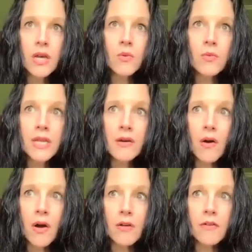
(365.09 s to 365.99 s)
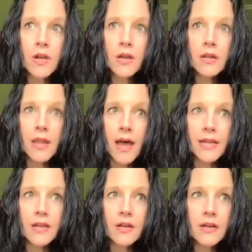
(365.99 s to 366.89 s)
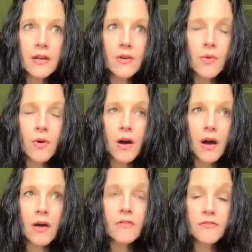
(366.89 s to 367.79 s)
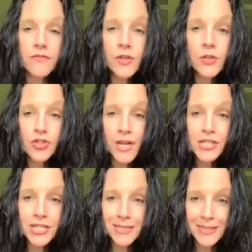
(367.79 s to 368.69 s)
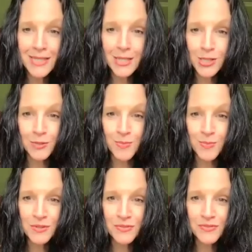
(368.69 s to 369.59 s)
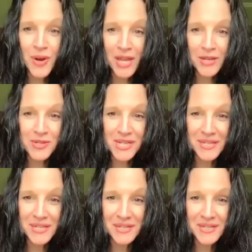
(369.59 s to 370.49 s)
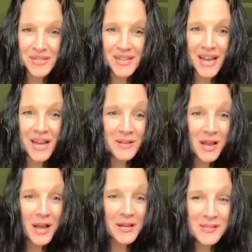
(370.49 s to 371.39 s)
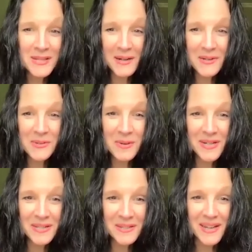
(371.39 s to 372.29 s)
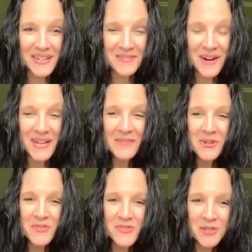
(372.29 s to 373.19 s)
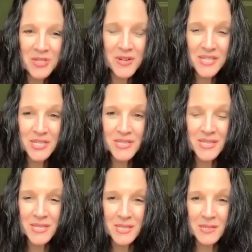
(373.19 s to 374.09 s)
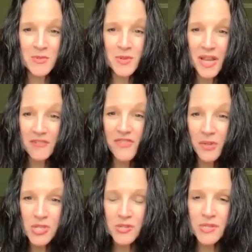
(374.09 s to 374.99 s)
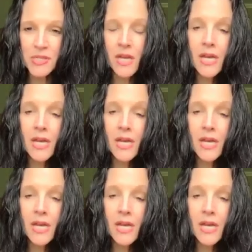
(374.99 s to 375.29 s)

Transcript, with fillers: We are like uh, filtration systems for energy. Isn't that a cool way to look at it, right? We're filtration mm-hmm. systems. We're like filters.